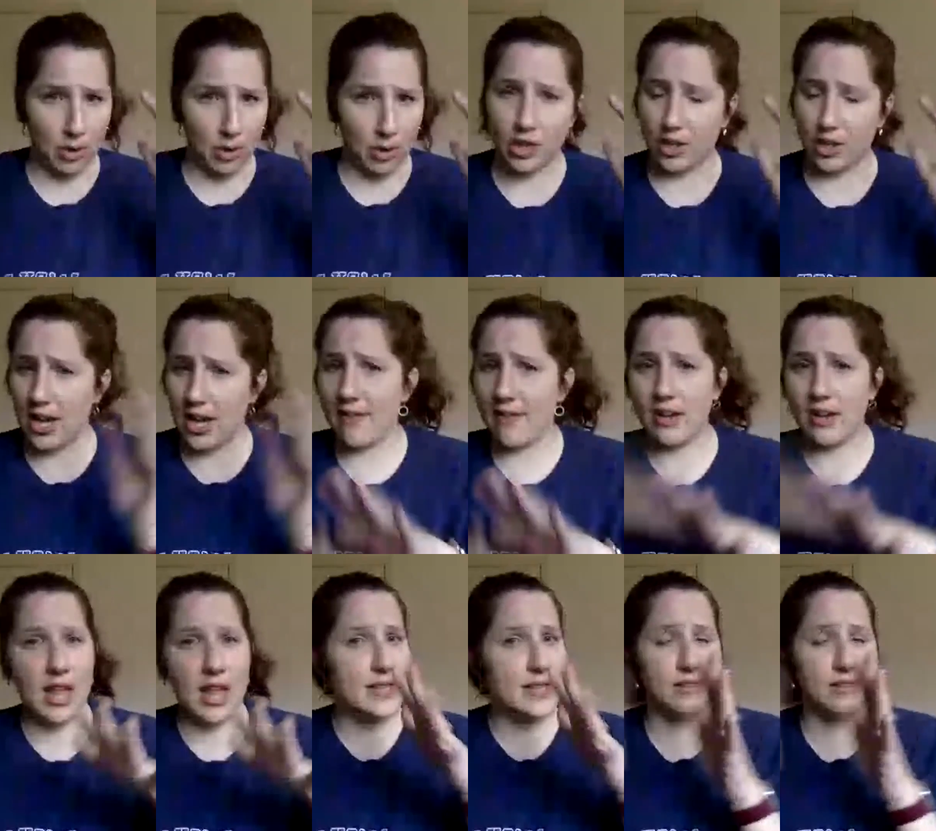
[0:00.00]
You're going to have a
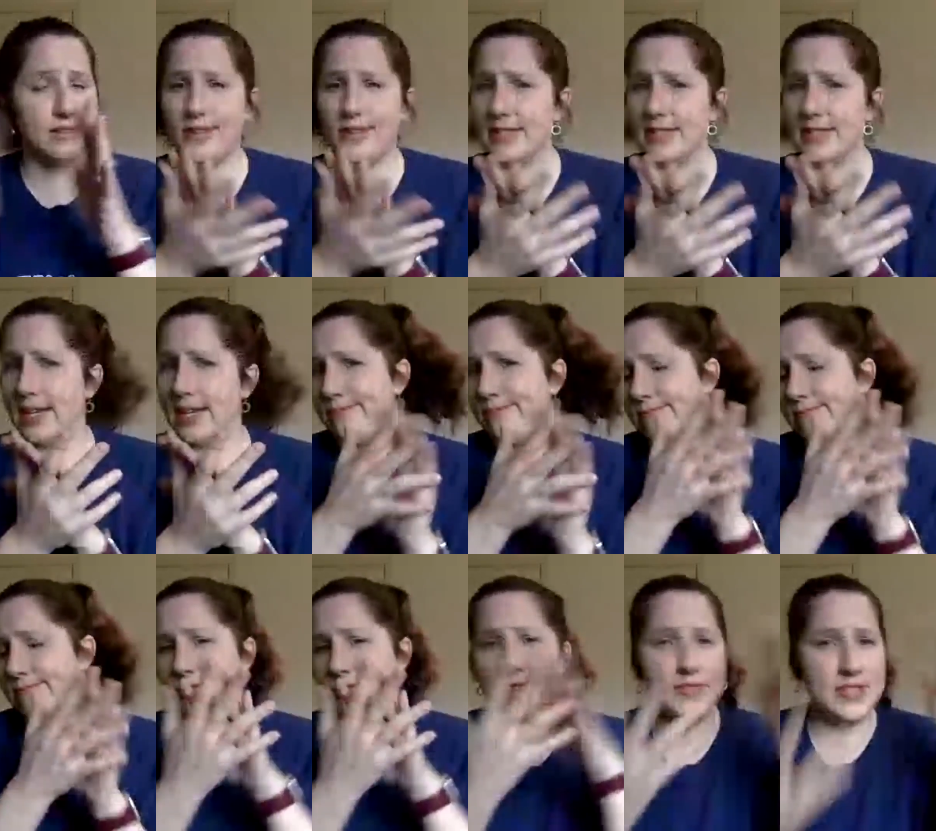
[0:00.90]
class of, let's say,
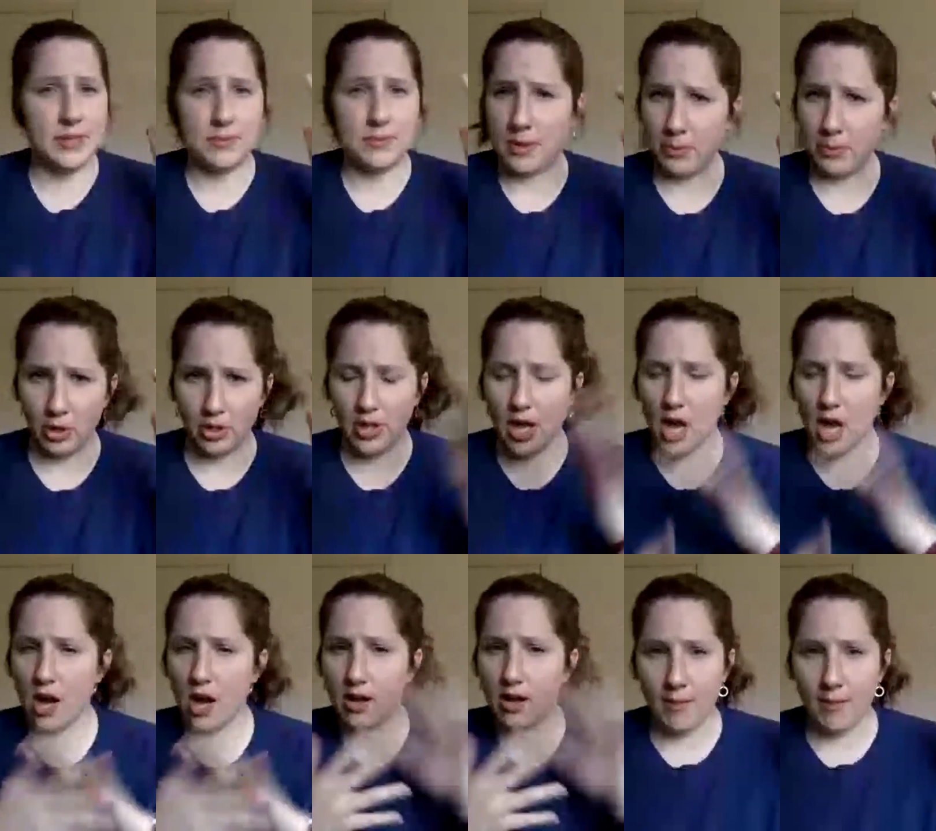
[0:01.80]
15 people all
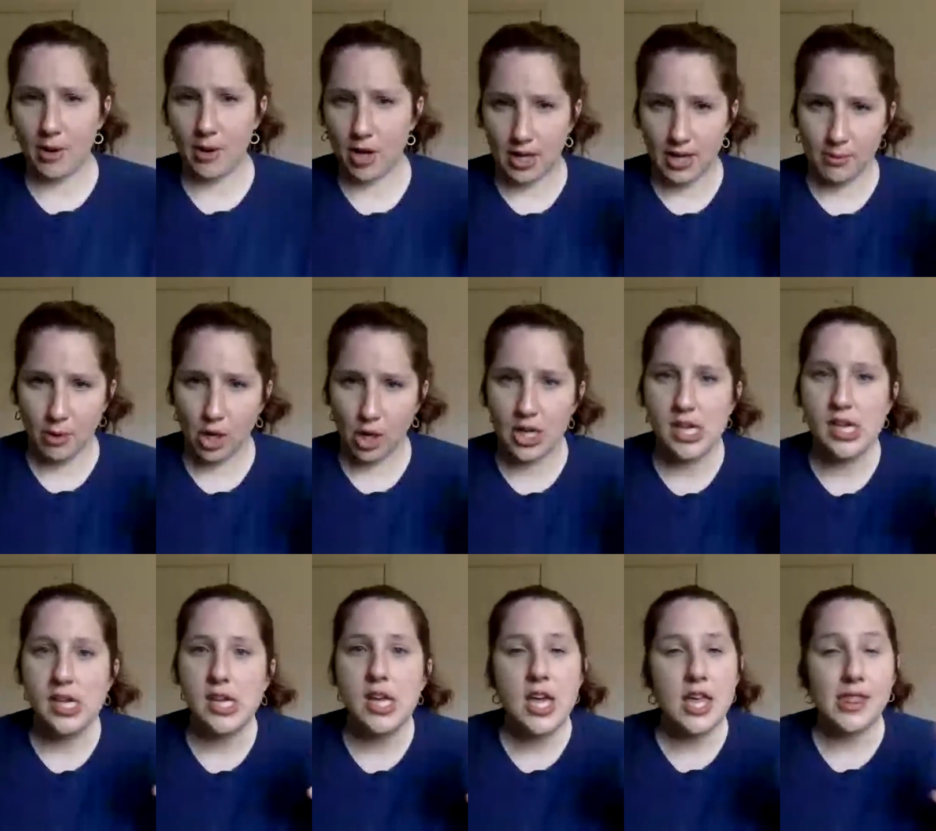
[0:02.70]
collaborate on an ebook.
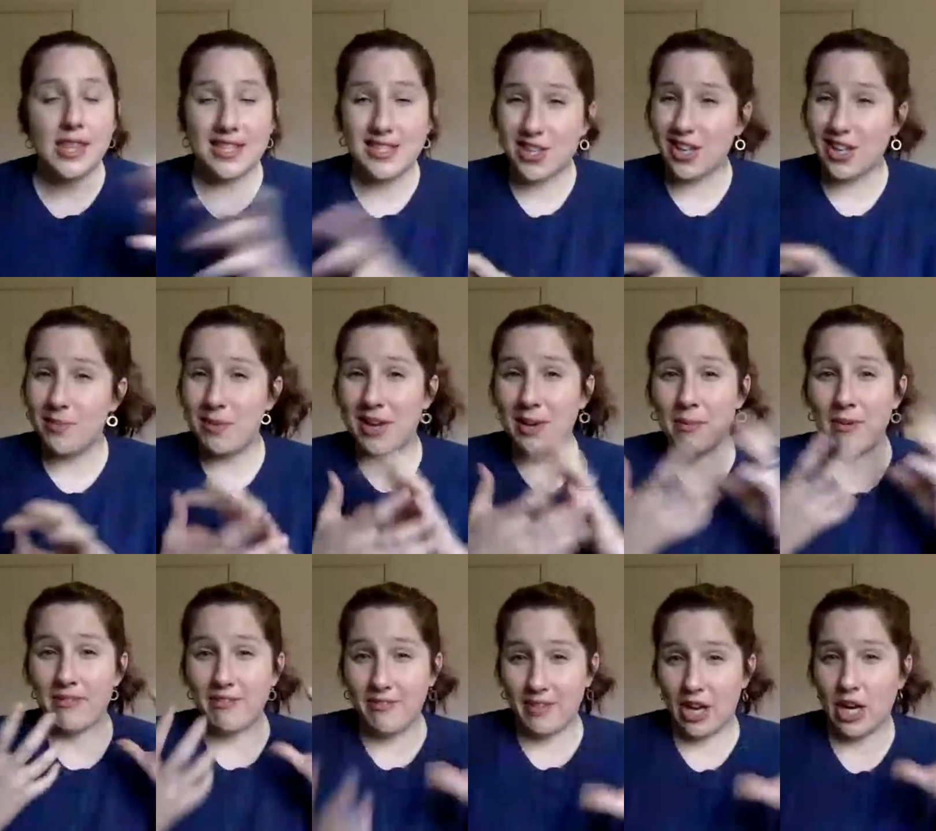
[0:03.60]
That's going to become a
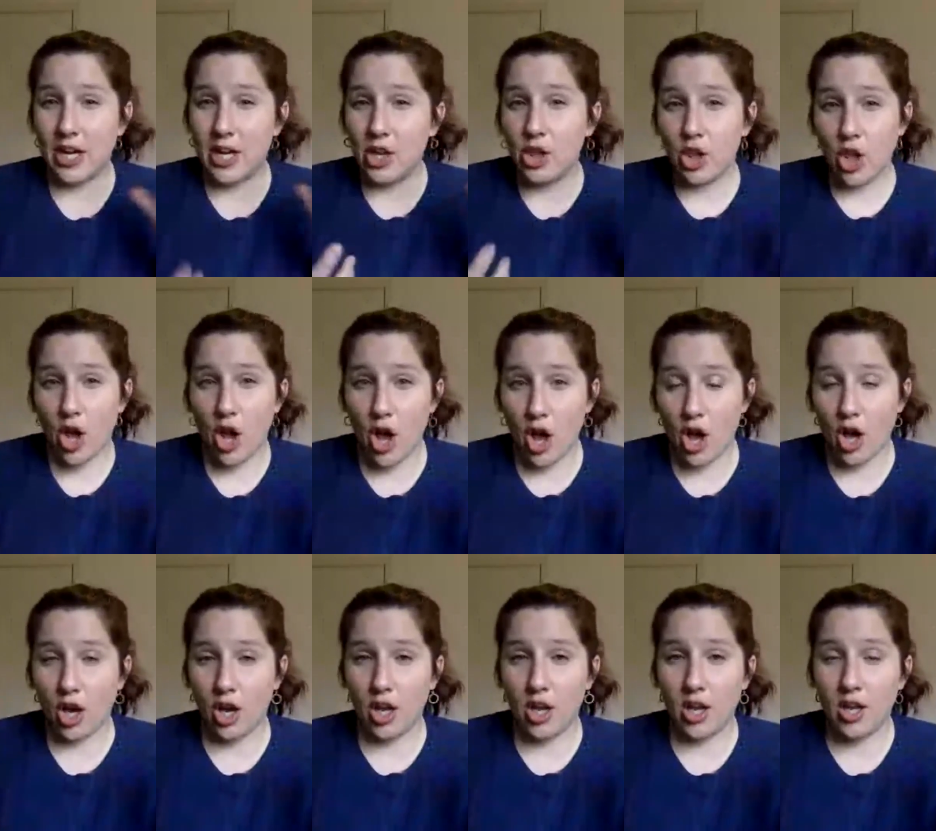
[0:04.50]
very long,
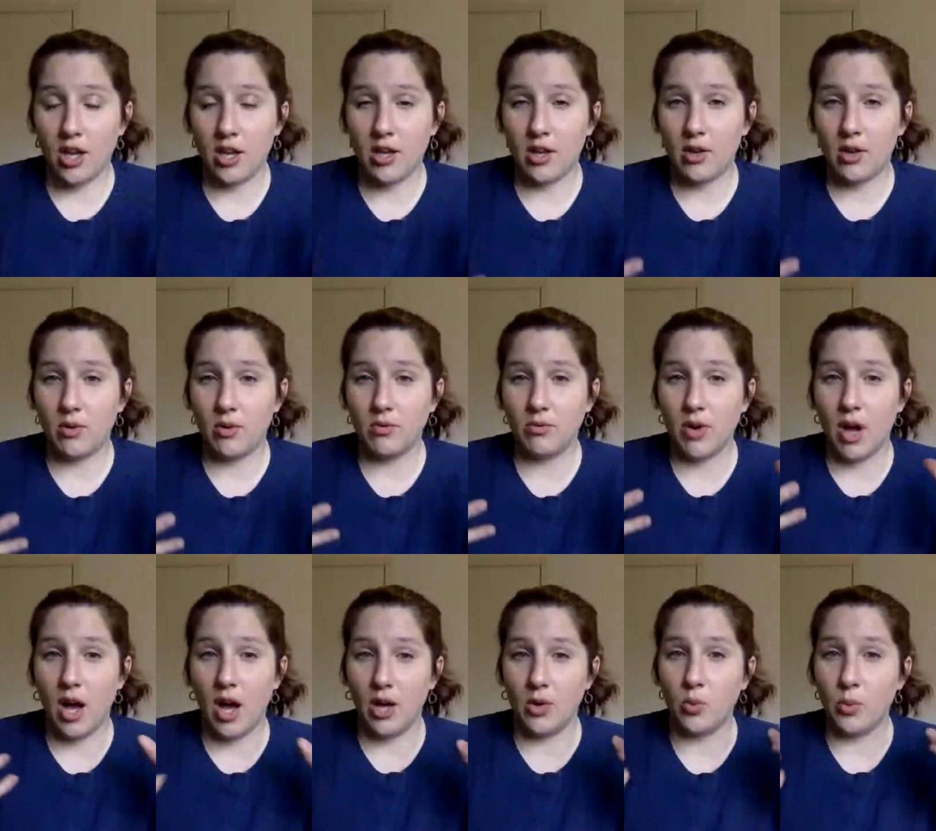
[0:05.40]

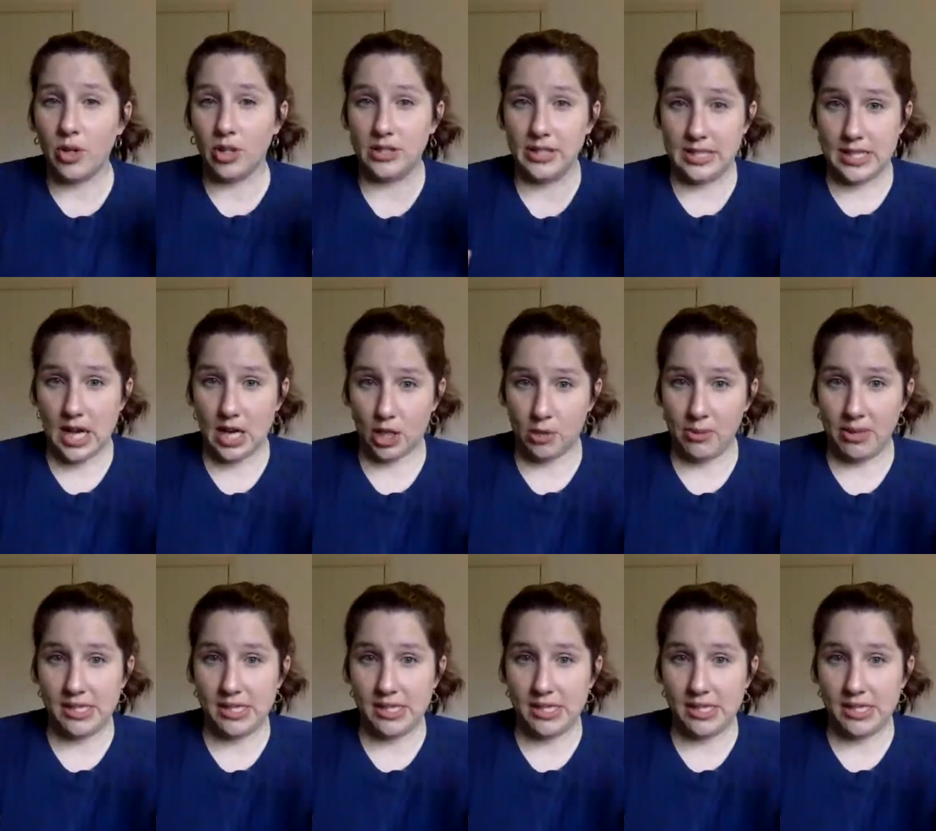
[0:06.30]
unwieldy document.